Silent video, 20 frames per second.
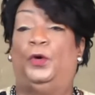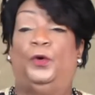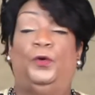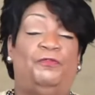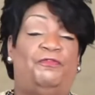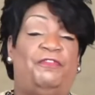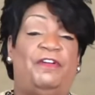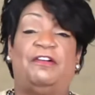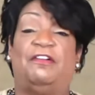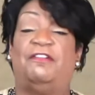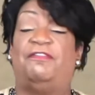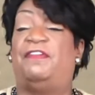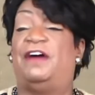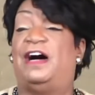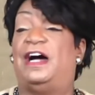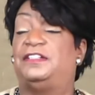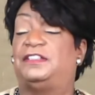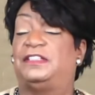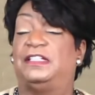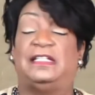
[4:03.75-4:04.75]
Who
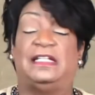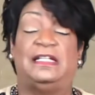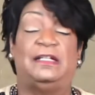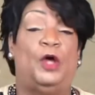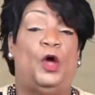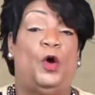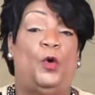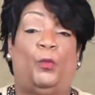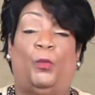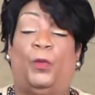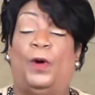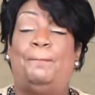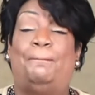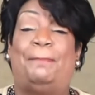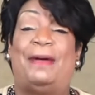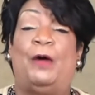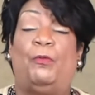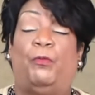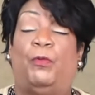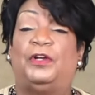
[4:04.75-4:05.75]
verifies? And then
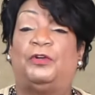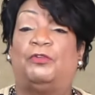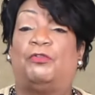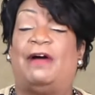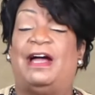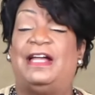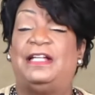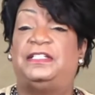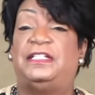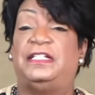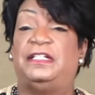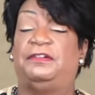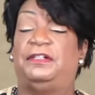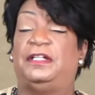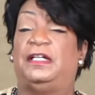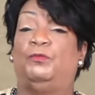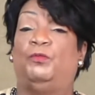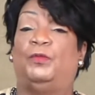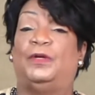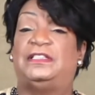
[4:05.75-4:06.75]
by what
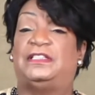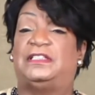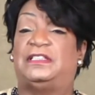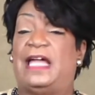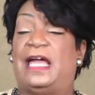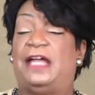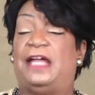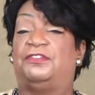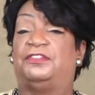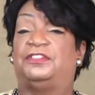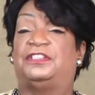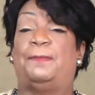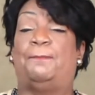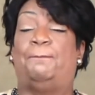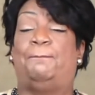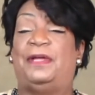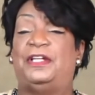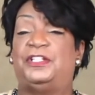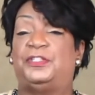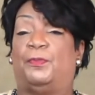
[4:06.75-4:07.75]
criteria and what standards
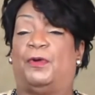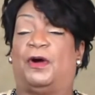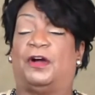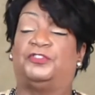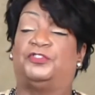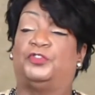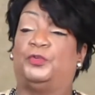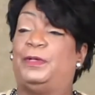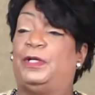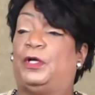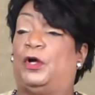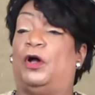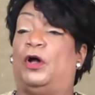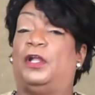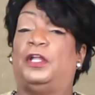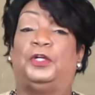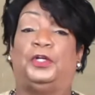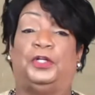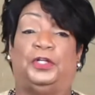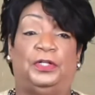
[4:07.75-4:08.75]
and benchmarks do we
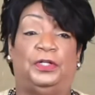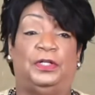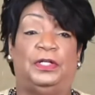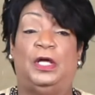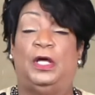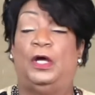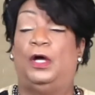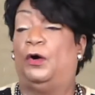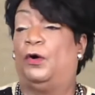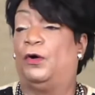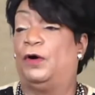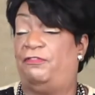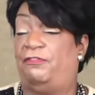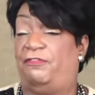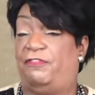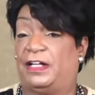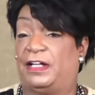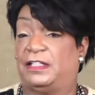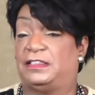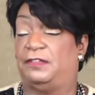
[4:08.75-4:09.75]
call it good or
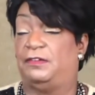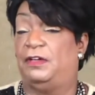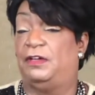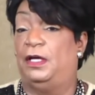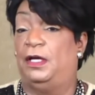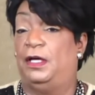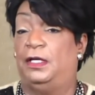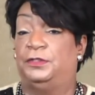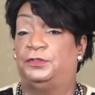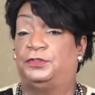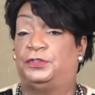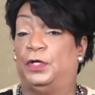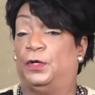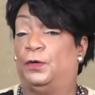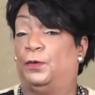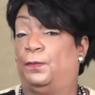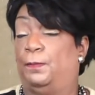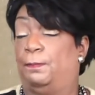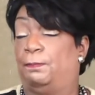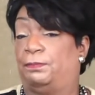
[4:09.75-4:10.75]
effective?
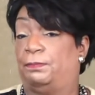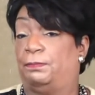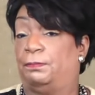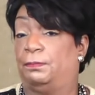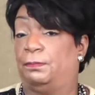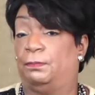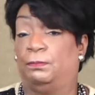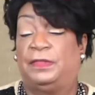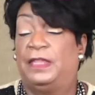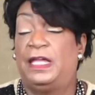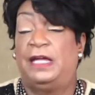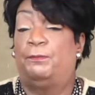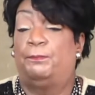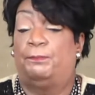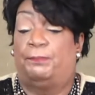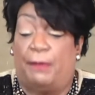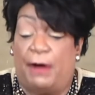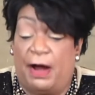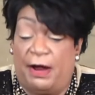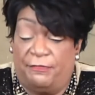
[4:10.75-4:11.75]
So their
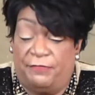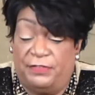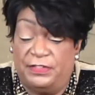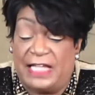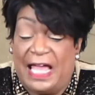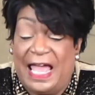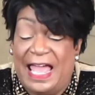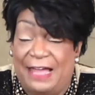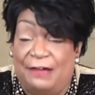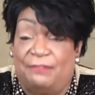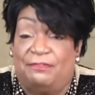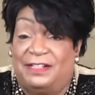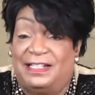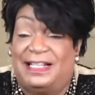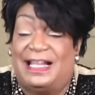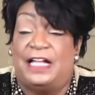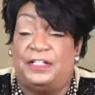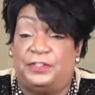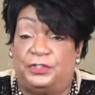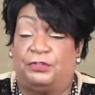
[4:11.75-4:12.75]
prophets have
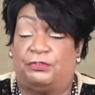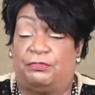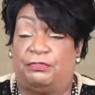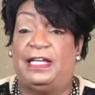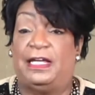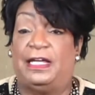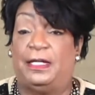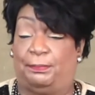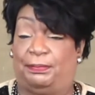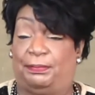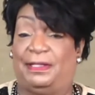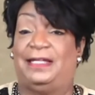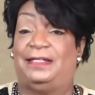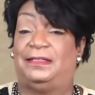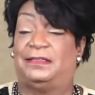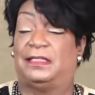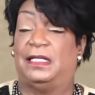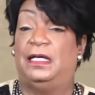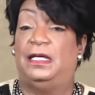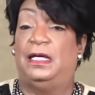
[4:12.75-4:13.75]
got to create a
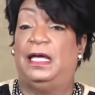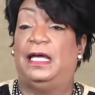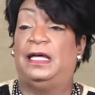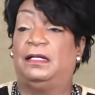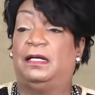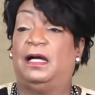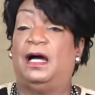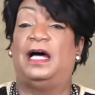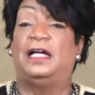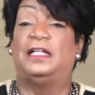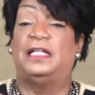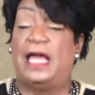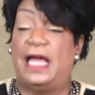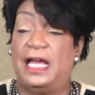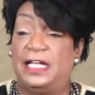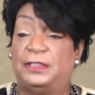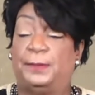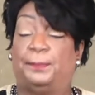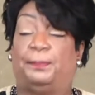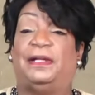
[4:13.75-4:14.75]
place. And God
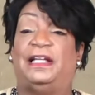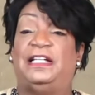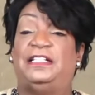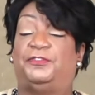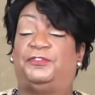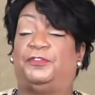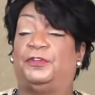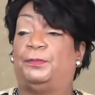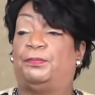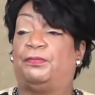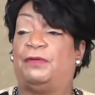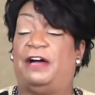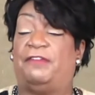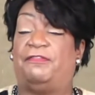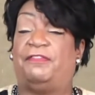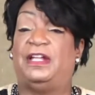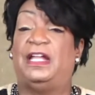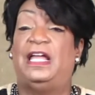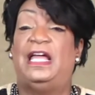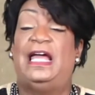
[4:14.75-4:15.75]
has a place for the
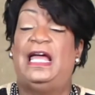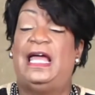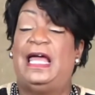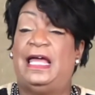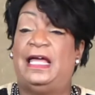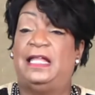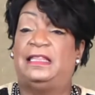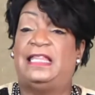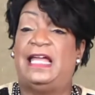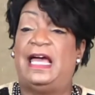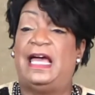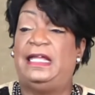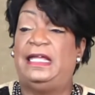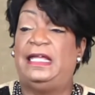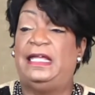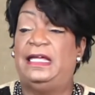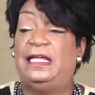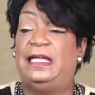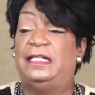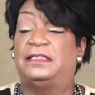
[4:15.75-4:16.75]
prophet, and
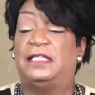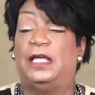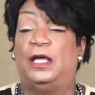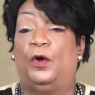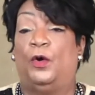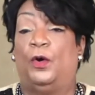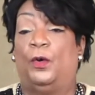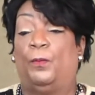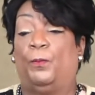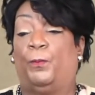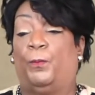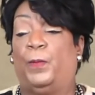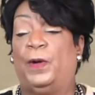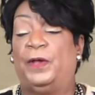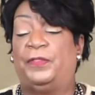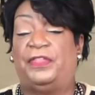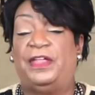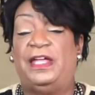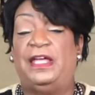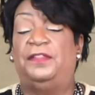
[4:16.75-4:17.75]
that is
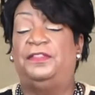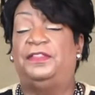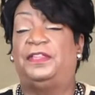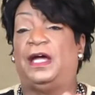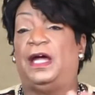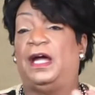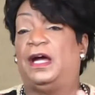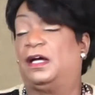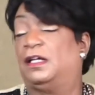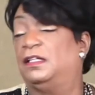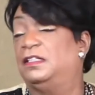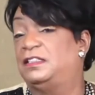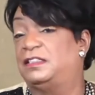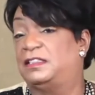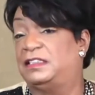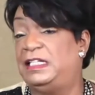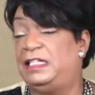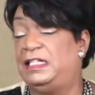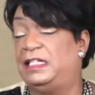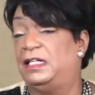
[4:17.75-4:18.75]
within the
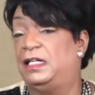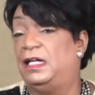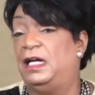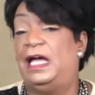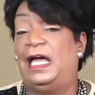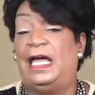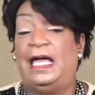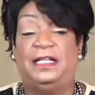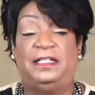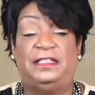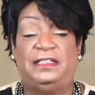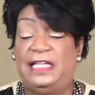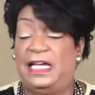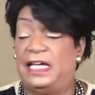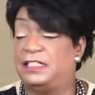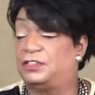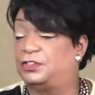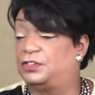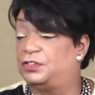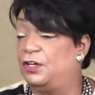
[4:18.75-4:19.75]
ecclesia, and
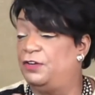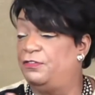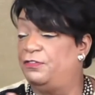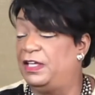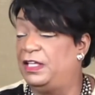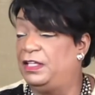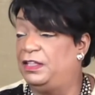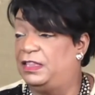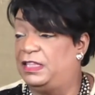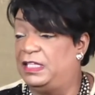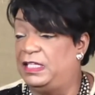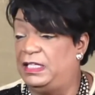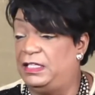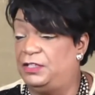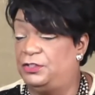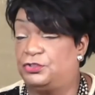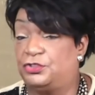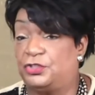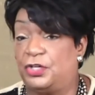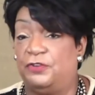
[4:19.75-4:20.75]
yes, serving
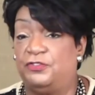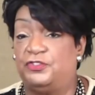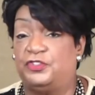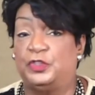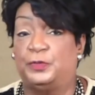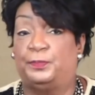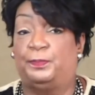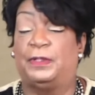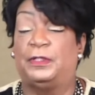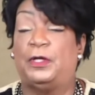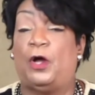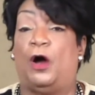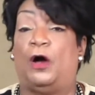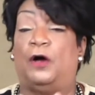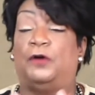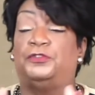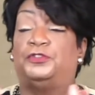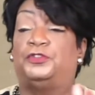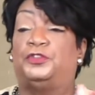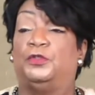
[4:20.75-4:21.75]
the churches, but
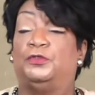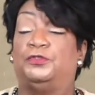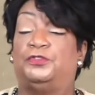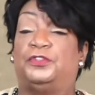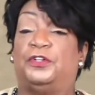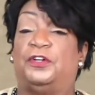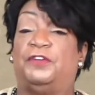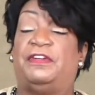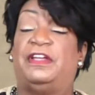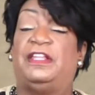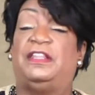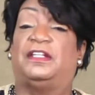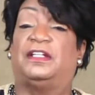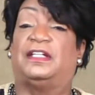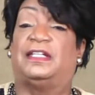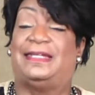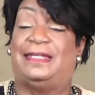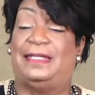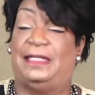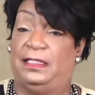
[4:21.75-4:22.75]
also serving the
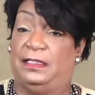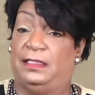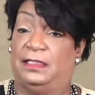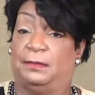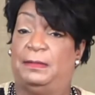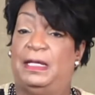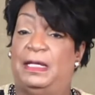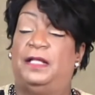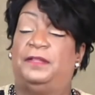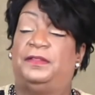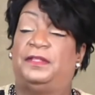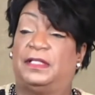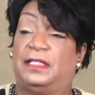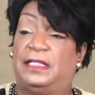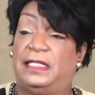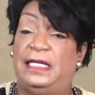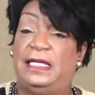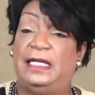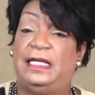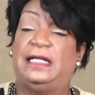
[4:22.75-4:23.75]
kingdom, the
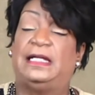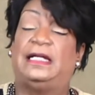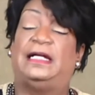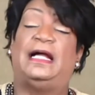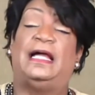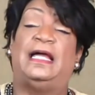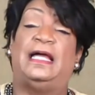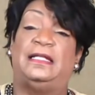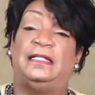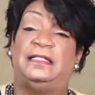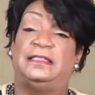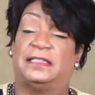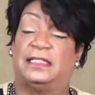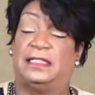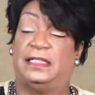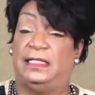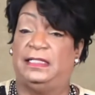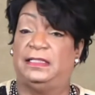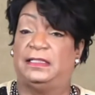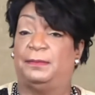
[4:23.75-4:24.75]
king and his
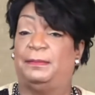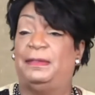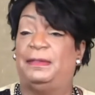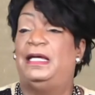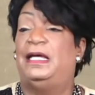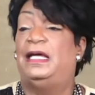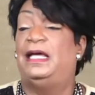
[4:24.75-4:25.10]
kingdom.